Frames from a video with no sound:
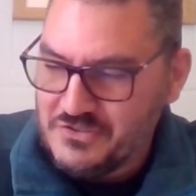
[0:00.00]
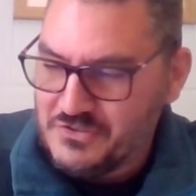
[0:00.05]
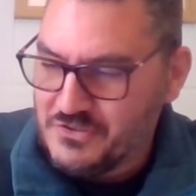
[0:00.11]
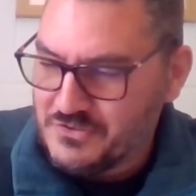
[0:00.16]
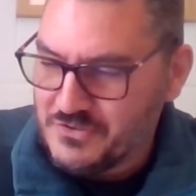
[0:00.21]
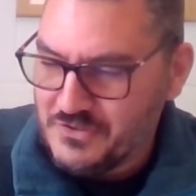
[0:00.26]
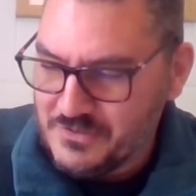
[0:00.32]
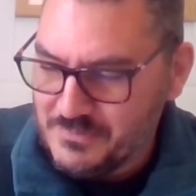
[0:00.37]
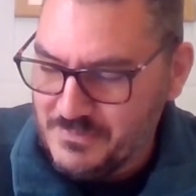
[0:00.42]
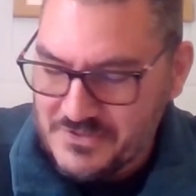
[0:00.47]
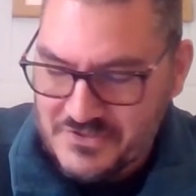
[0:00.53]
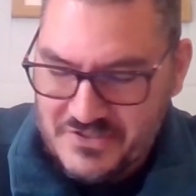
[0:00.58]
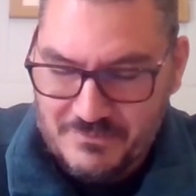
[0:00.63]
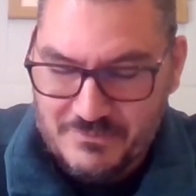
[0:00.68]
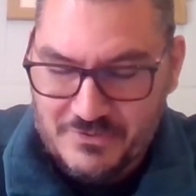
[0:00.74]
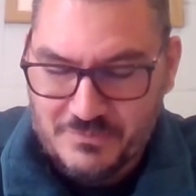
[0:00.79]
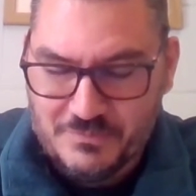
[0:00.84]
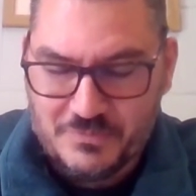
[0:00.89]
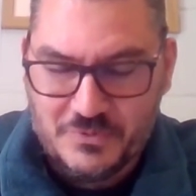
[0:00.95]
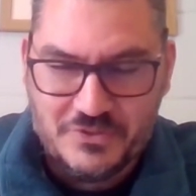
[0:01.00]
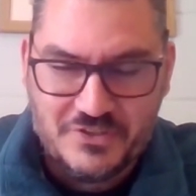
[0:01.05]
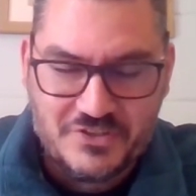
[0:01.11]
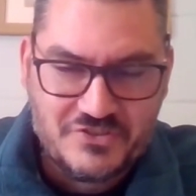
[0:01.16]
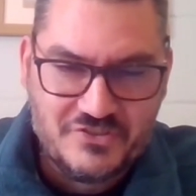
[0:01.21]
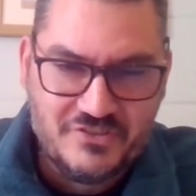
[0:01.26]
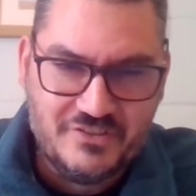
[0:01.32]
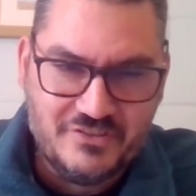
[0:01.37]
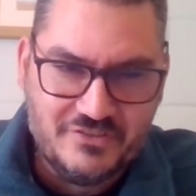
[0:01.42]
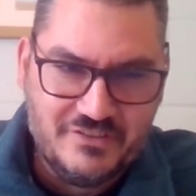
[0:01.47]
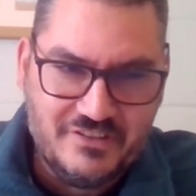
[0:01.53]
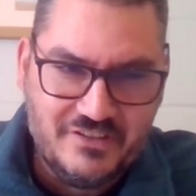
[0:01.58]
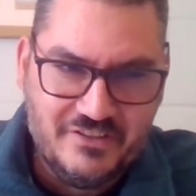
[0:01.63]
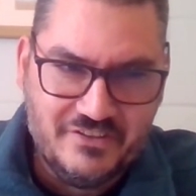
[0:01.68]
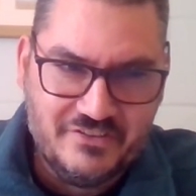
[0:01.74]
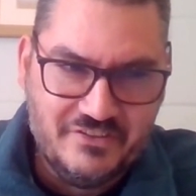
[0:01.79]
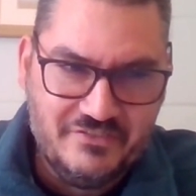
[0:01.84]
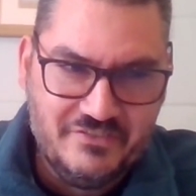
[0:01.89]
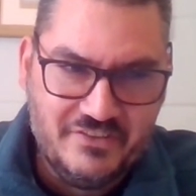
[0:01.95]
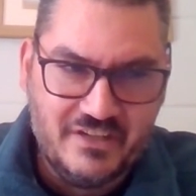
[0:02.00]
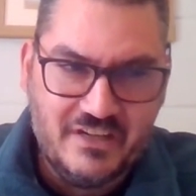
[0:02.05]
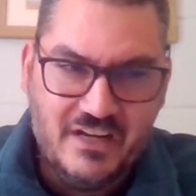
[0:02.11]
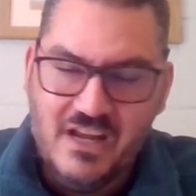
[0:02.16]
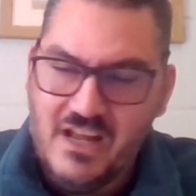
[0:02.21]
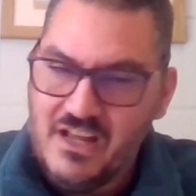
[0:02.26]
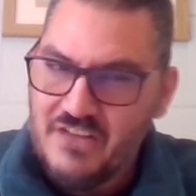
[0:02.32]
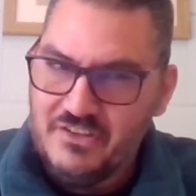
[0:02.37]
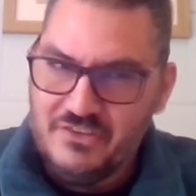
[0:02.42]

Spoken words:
hear you talk about some of the players that are in there.